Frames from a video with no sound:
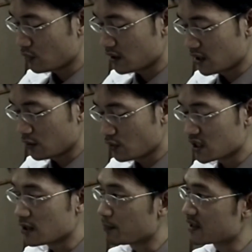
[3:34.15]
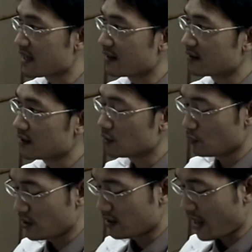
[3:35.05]
in which he presented with
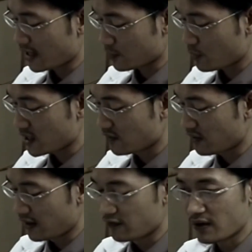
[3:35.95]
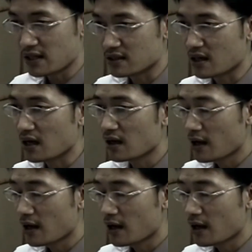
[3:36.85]
expressive aphasia.